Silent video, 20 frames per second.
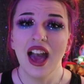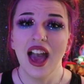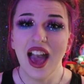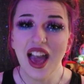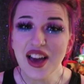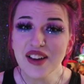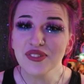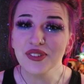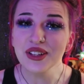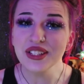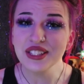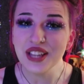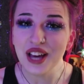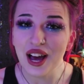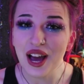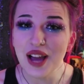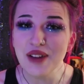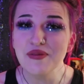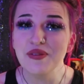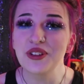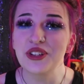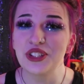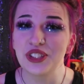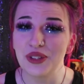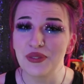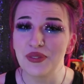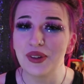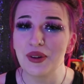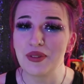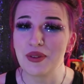Every time
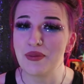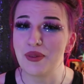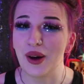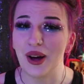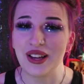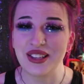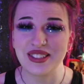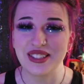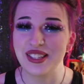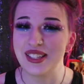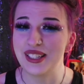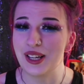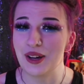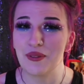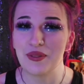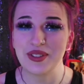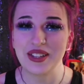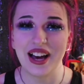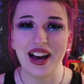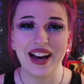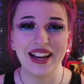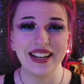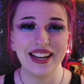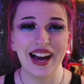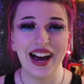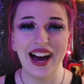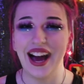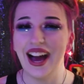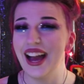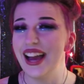Shipping Up to Boston comes on,
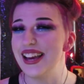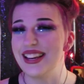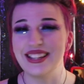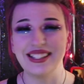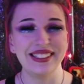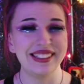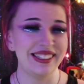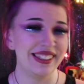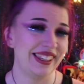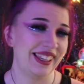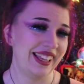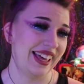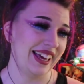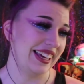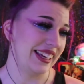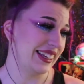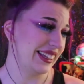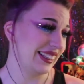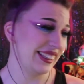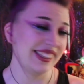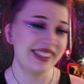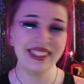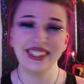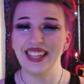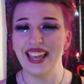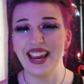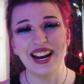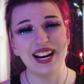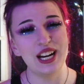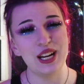I like
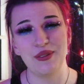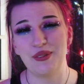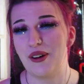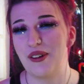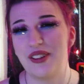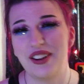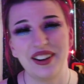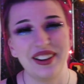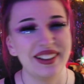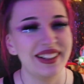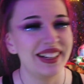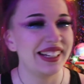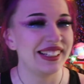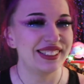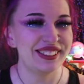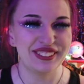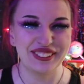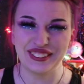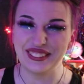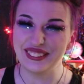lady boner. It's